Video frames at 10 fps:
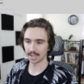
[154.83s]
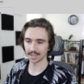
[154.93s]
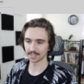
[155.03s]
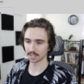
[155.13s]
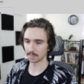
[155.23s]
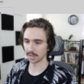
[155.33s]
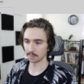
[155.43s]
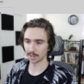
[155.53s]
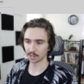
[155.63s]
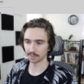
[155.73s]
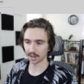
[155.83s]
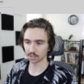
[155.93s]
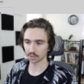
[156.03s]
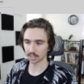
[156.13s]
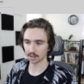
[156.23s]
estimated
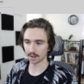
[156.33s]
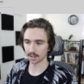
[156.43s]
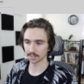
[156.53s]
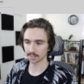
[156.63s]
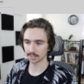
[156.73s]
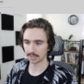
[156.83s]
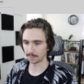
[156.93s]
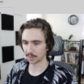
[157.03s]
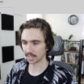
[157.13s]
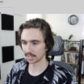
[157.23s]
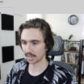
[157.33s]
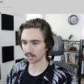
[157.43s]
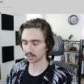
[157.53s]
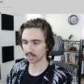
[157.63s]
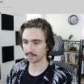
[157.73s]
manufacturing cost and then
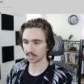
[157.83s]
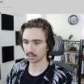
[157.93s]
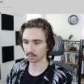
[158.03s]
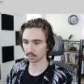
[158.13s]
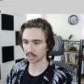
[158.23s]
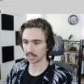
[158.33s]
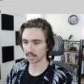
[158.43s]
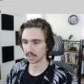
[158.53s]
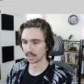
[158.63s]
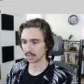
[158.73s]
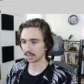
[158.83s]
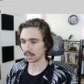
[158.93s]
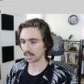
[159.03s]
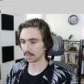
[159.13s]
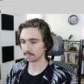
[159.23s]
$1.73
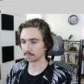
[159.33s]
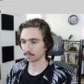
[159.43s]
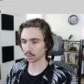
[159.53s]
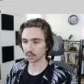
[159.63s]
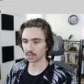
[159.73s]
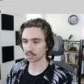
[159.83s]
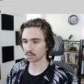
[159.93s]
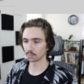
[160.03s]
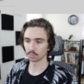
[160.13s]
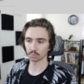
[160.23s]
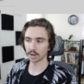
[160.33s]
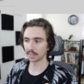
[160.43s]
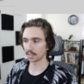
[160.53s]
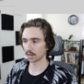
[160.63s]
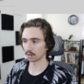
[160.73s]
um, per unit. So
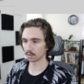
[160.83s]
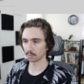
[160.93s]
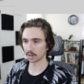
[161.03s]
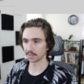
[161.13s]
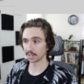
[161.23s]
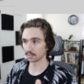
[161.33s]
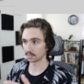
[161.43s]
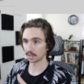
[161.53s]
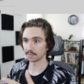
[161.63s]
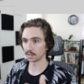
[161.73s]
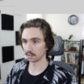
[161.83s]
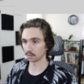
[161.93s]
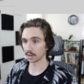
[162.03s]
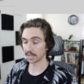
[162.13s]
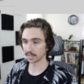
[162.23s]
right there around that seven
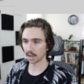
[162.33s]
or eight